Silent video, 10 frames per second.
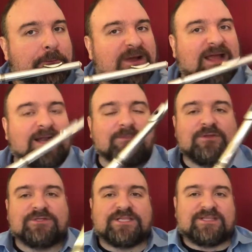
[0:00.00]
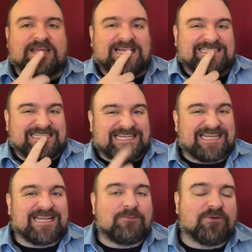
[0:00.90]
And I'm using that
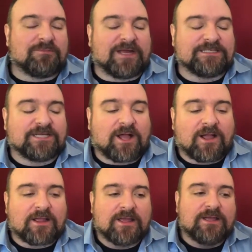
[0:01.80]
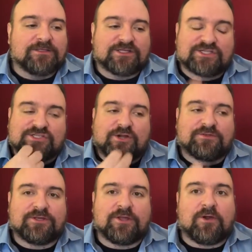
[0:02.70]
T with my tongue to start
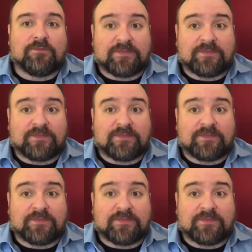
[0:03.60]
the note.